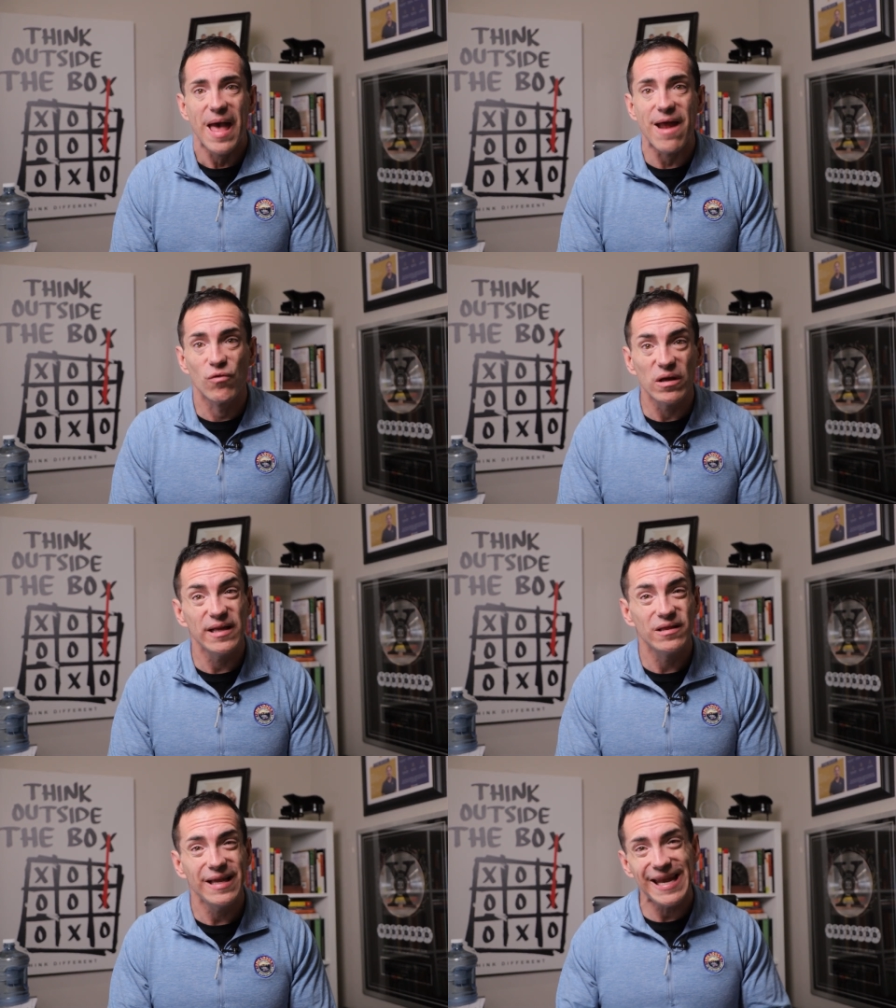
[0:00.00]
and
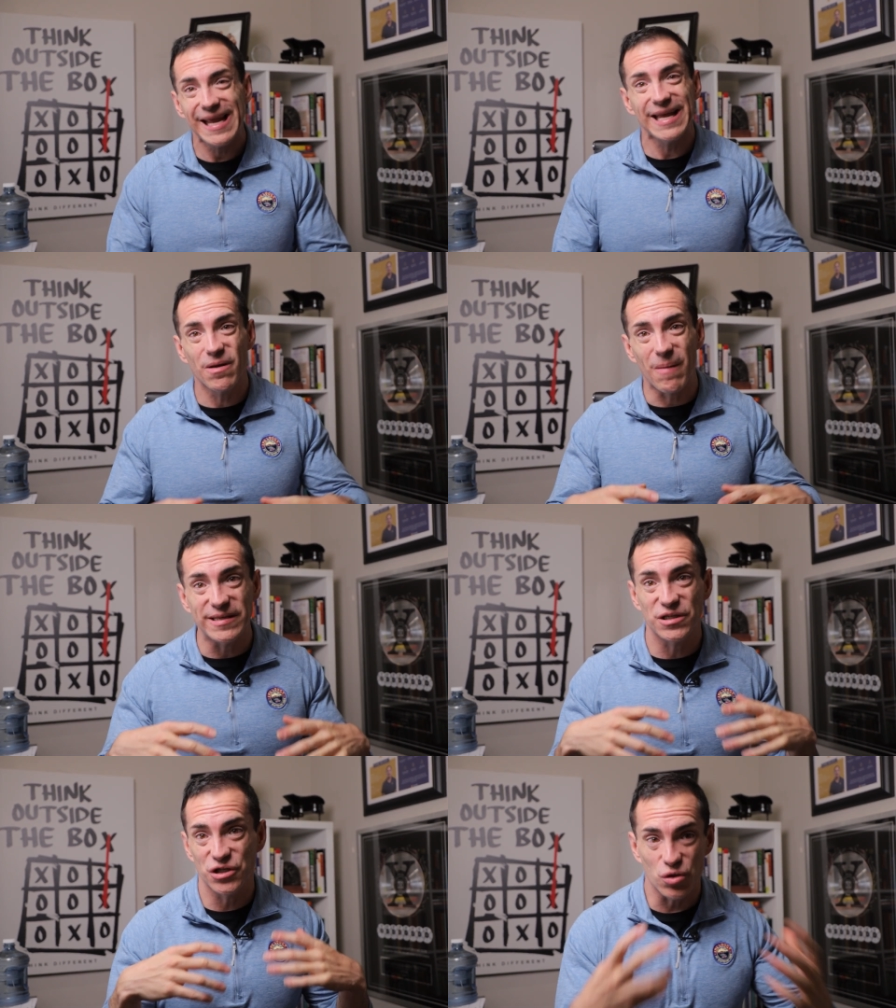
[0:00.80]
really leaning into
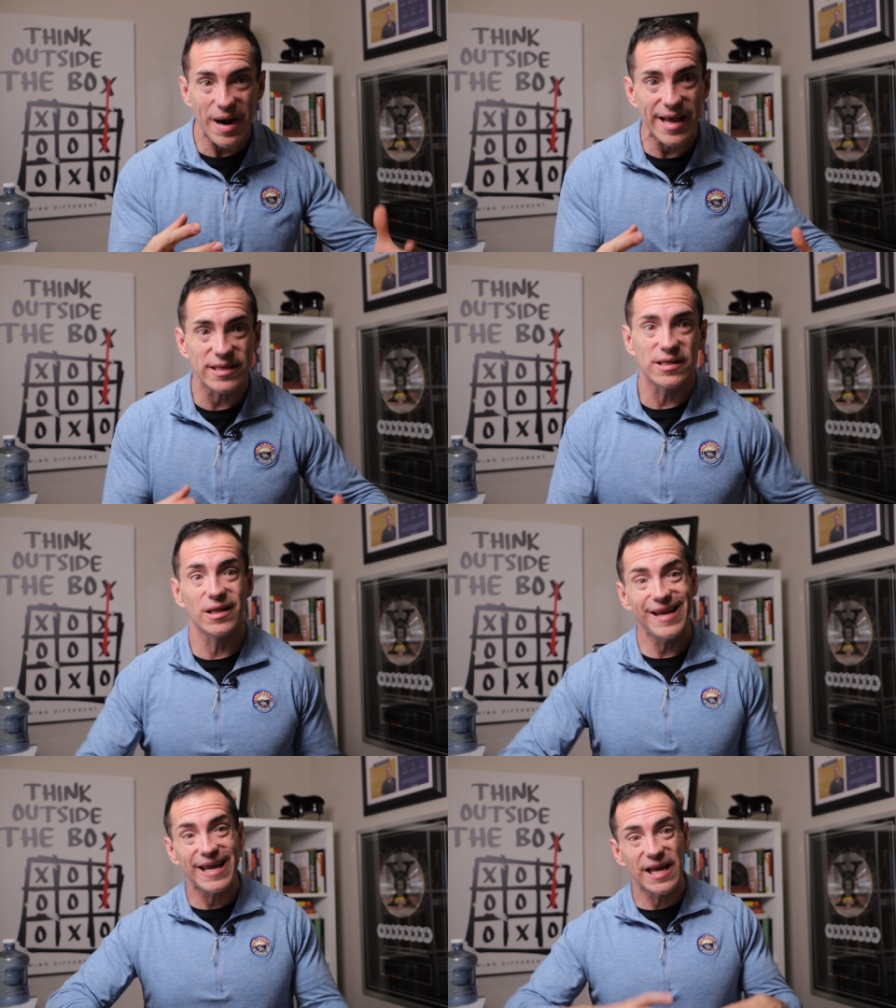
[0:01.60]
my strengths
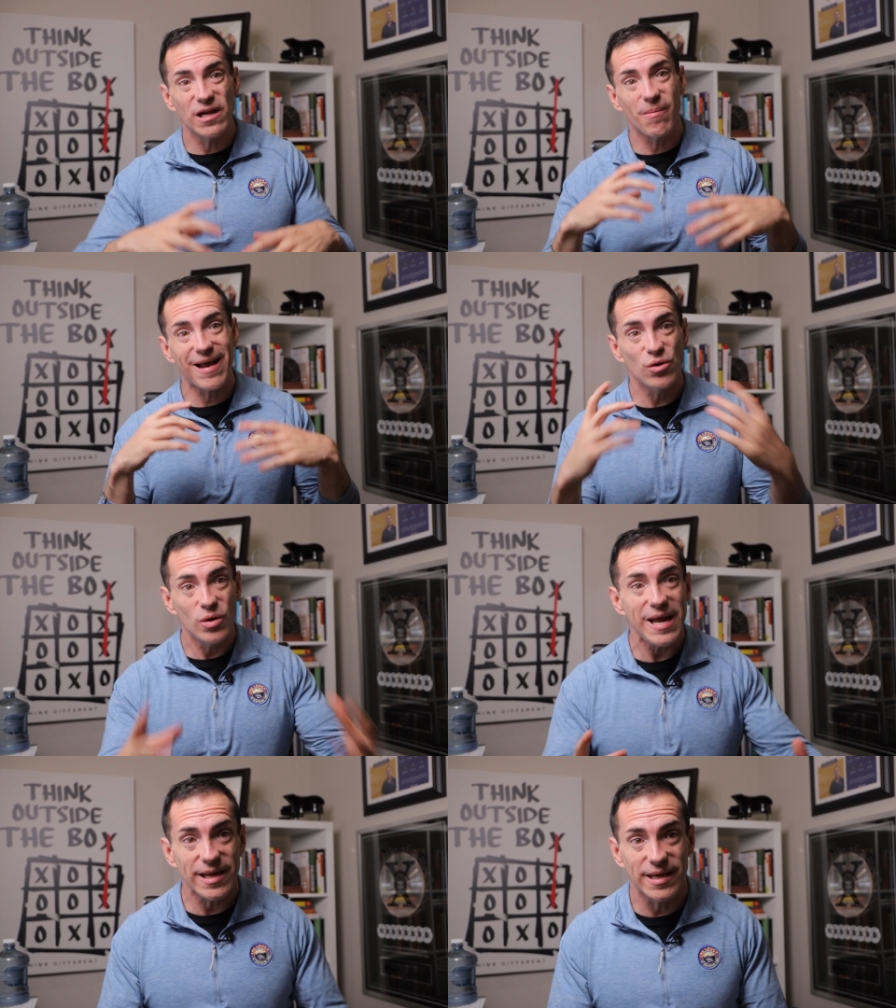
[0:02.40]
and leaning into my
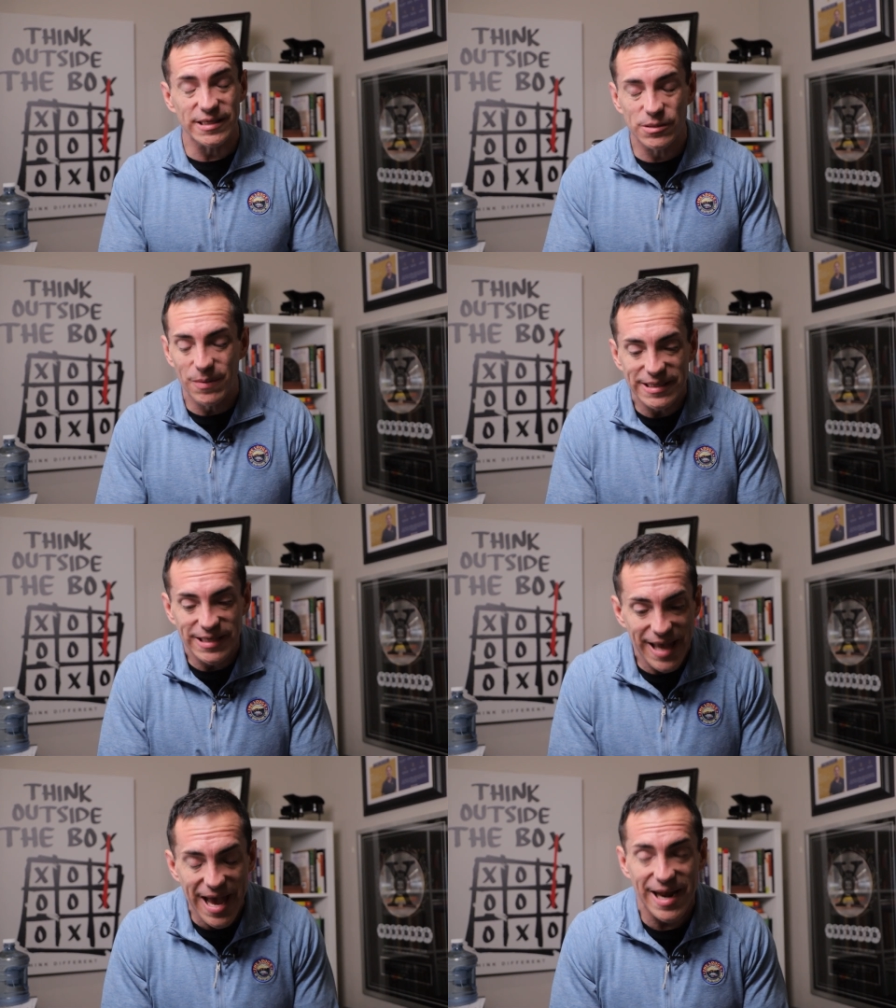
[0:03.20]
uniqueness
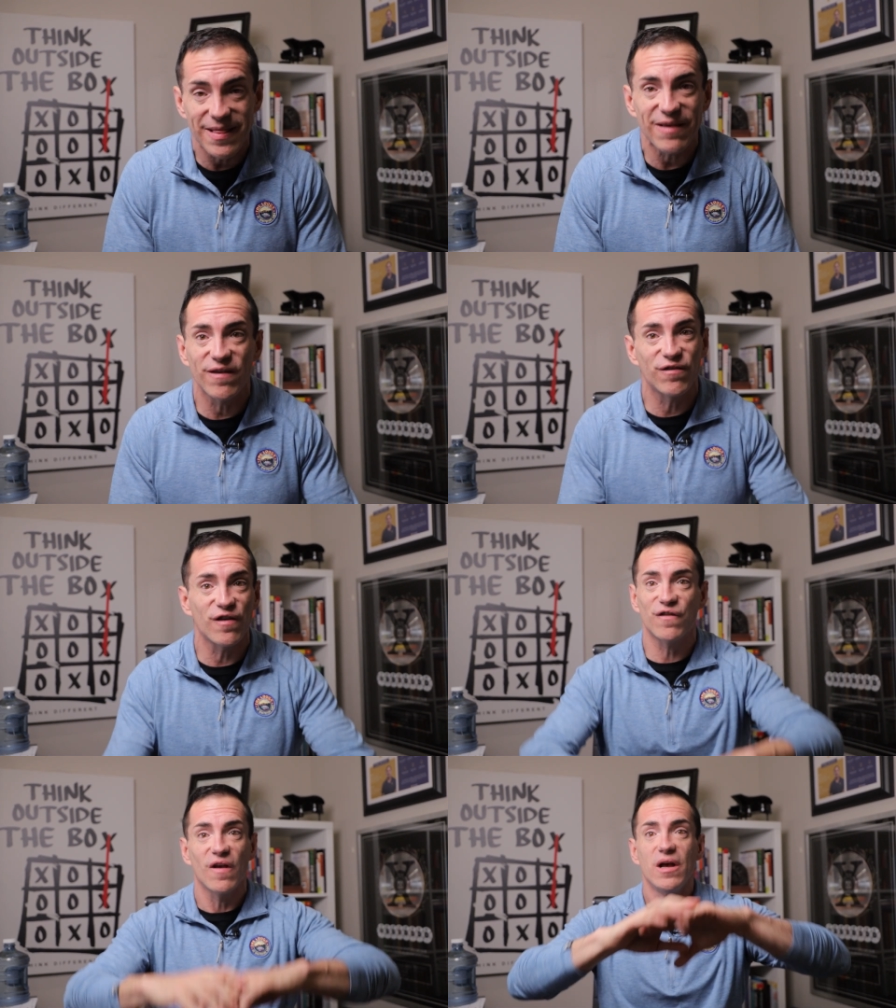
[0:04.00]
because again and this is
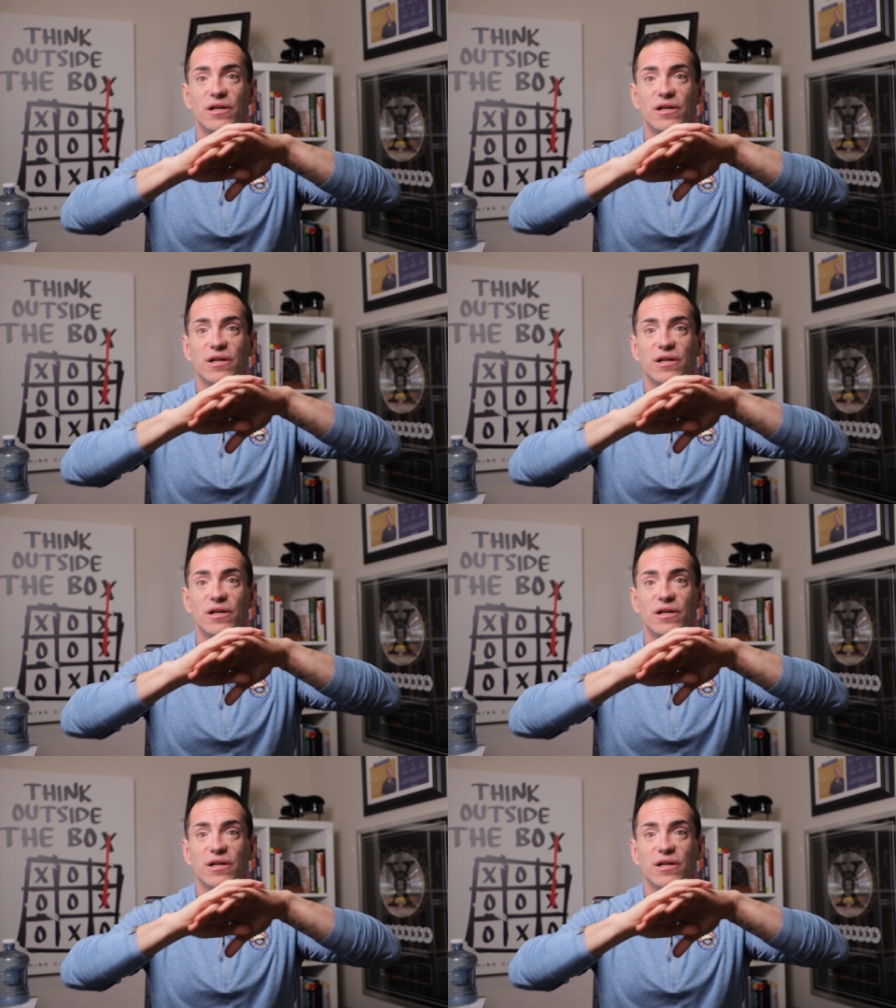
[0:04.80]
to,